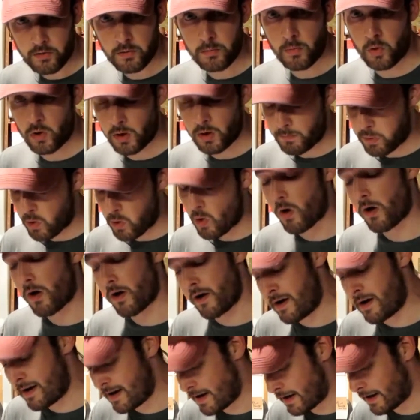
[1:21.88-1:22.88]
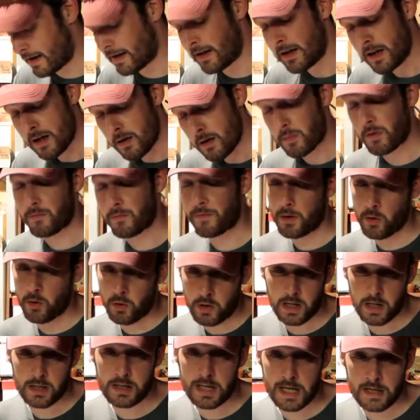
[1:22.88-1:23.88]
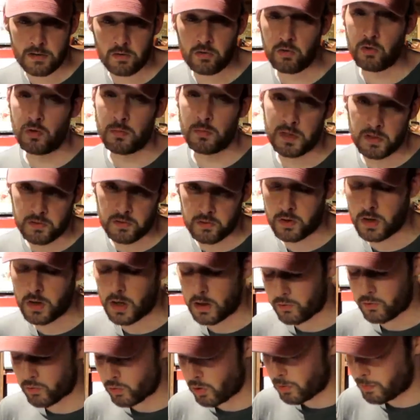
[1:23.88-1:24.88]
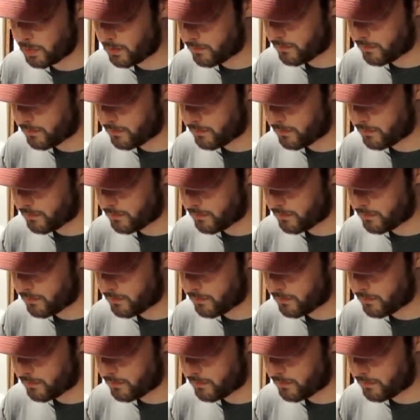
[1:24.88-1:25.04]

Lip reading: are more important. But if I don't get that soon, my cigars will all be